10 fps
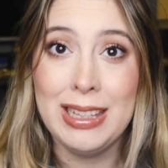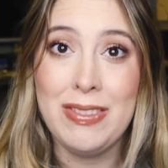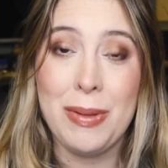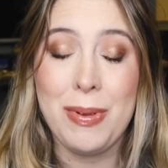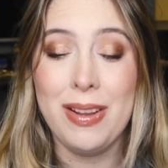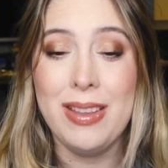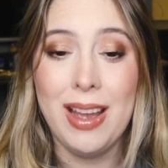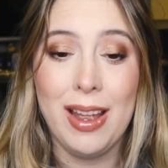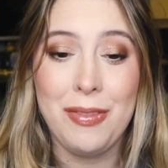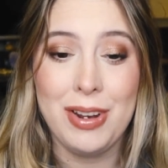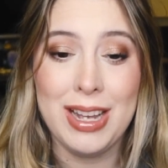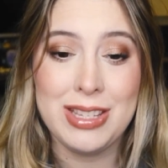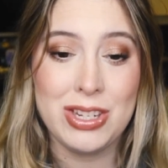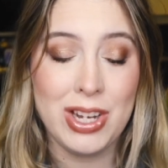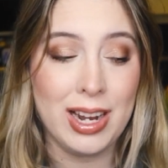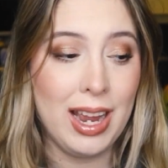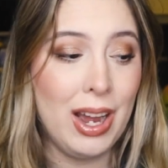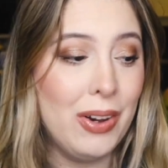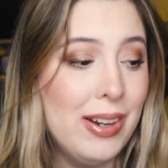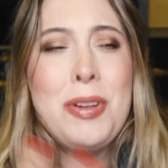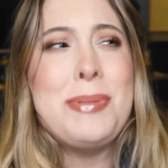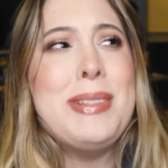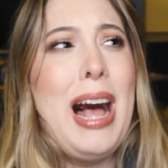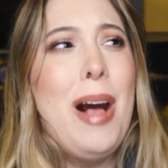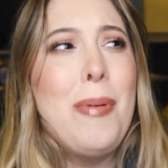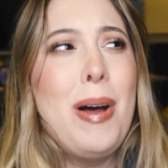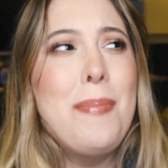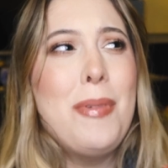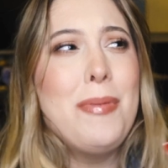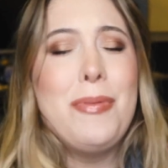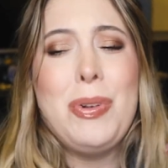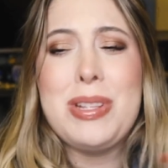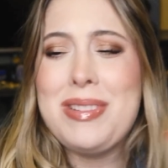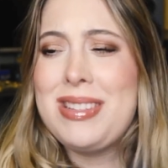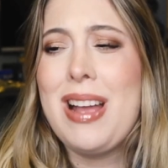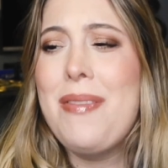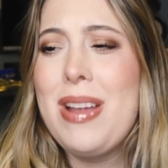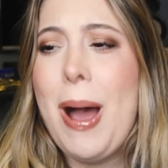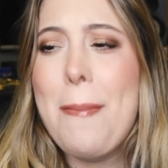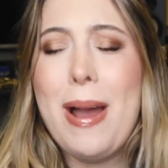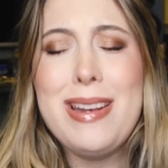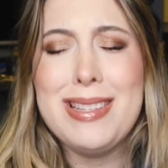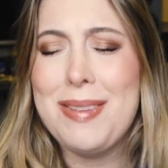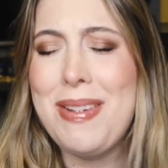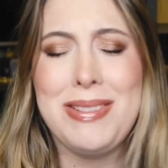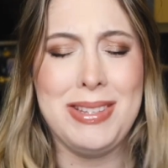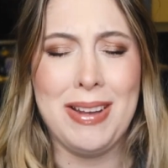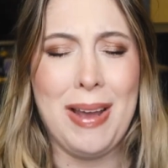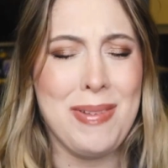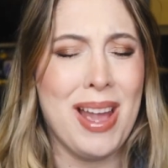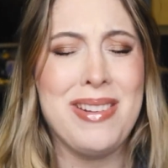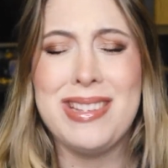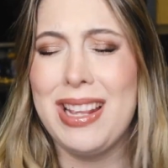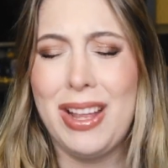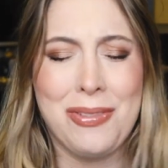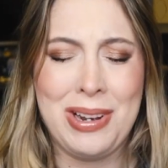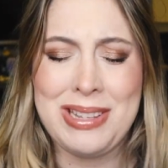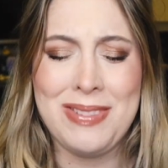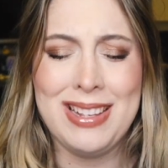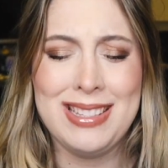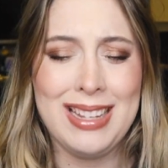Leave it up here in the eye for you guys to check out. Christmas album, Christmas is coming up. It makes me so happy. I love Christmas.